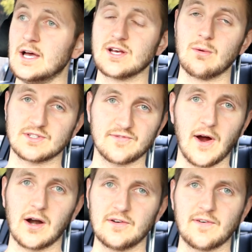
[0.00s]
So I was
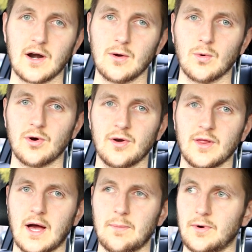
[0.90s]
very, very worried
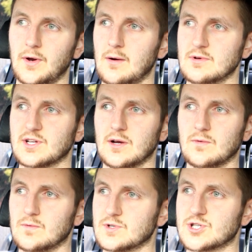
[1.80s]
at that point. I was
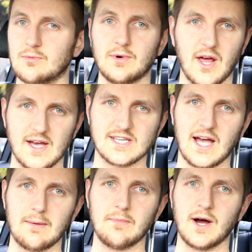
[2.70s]
like, someone has hacked